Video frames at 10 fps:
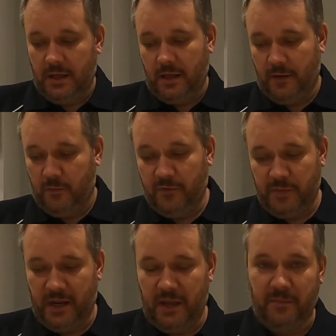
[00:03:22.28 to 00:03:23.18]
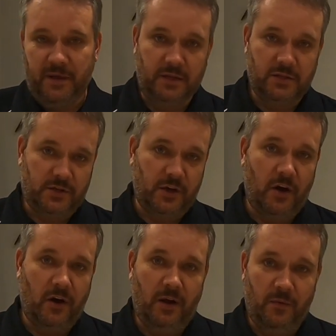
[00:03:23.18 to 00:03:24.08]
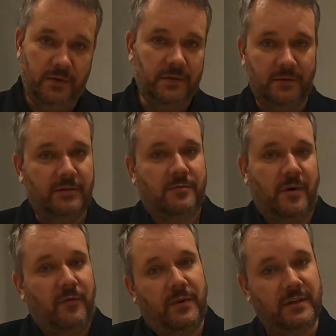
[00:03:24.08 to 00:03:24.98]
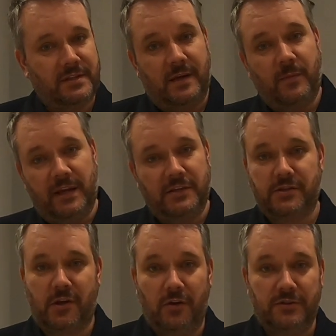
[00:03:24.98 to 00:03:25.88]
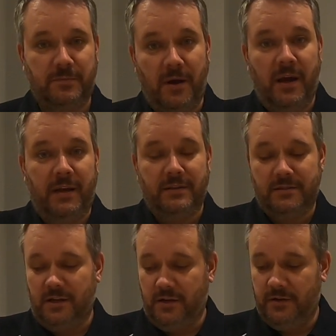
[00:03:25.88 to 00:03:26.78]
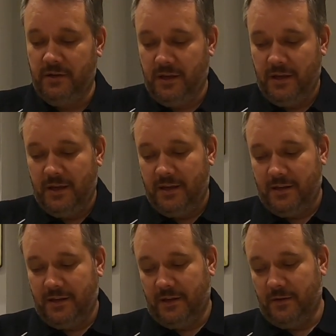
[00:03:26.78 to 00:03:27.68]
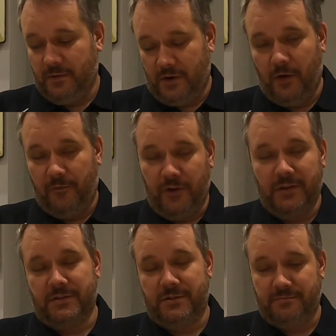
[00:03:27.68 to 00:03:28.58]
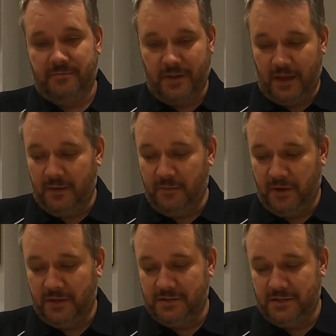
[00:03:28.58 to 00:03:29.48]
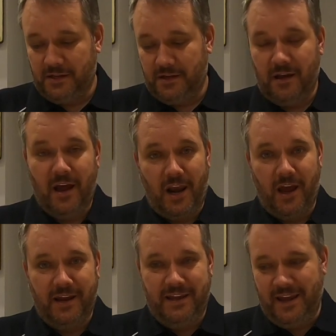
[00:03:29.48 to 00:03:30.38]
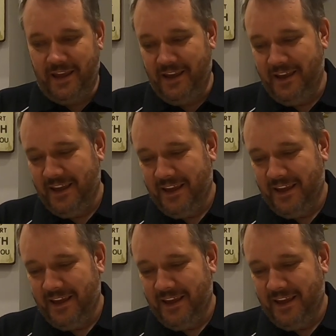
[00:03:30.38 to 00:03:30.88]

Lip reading: With my name being Scott, I want to have one that say, well, it's Scots Pine. So, you know, an obvious thing, but I like it.